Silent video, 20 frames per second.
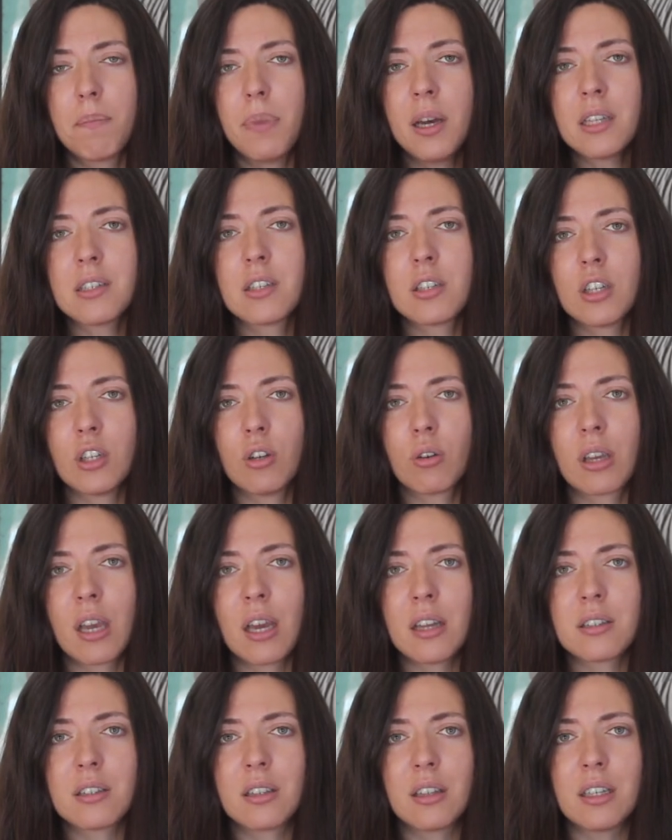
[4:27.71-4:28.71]
but you
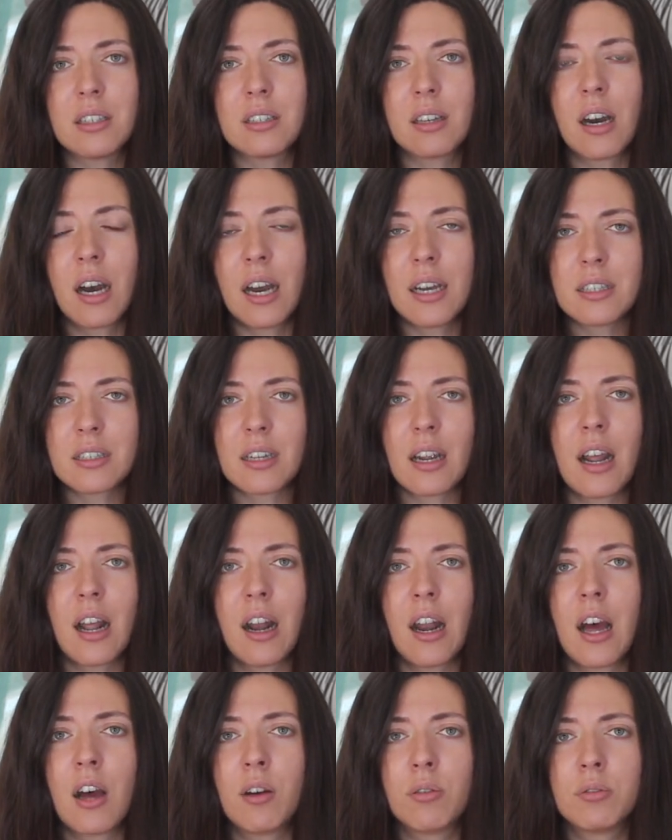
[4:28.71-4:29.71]
get this ISA
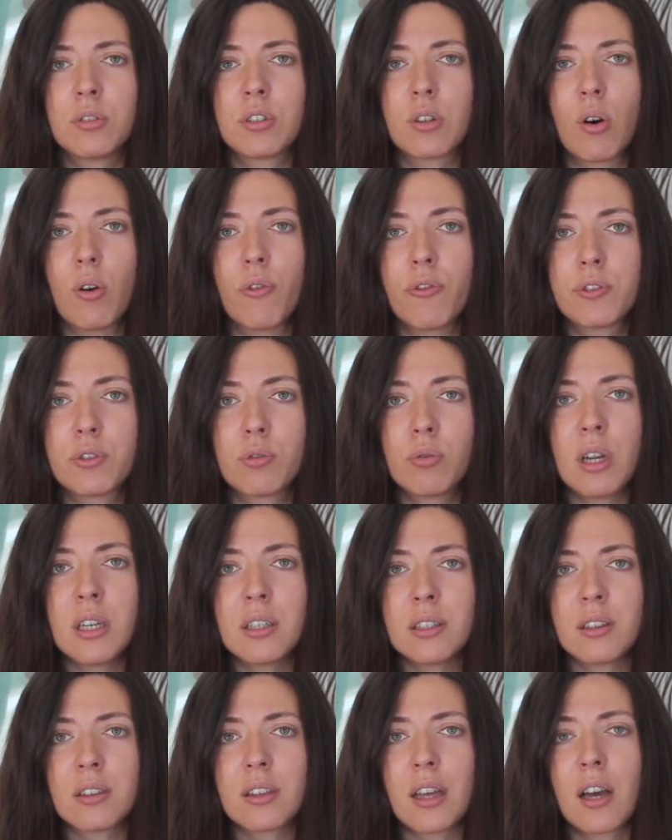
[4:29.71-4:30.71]
allowance of
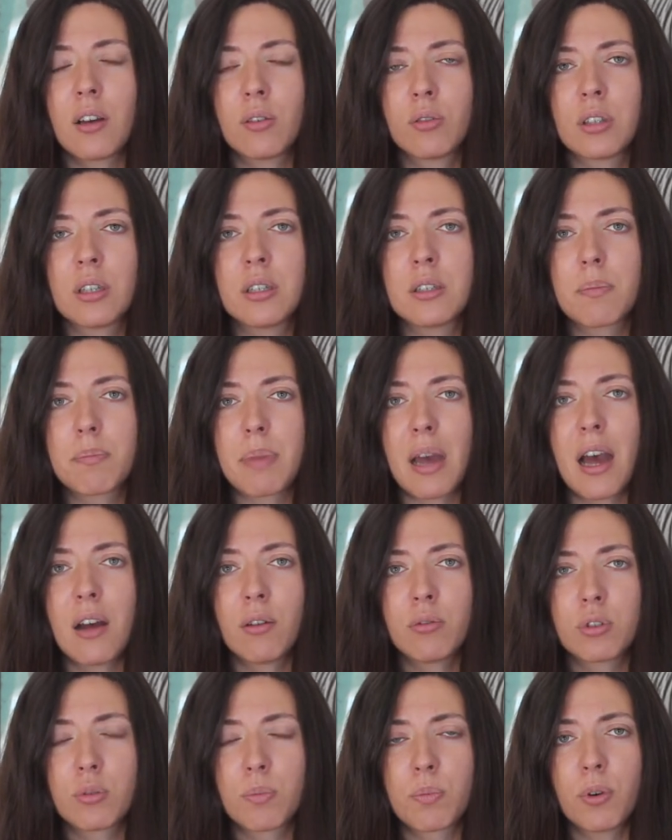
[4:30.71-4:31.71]
20,000
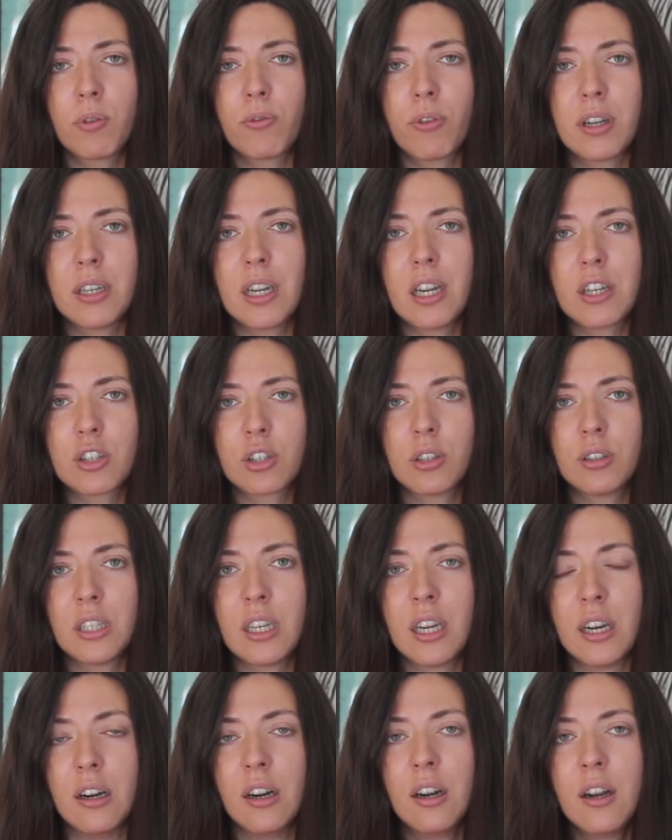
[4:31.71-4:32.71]
pounds per financial
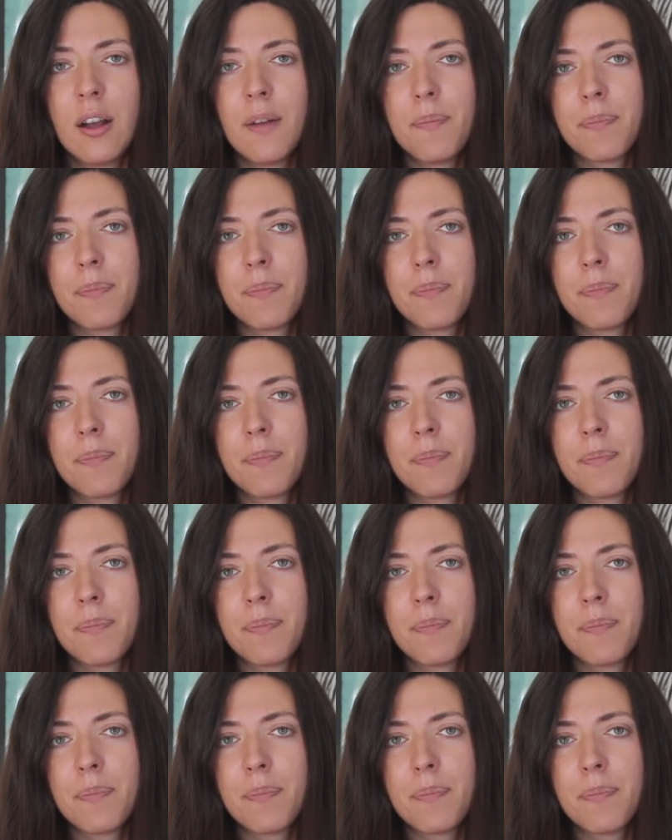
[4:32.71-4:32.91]
year.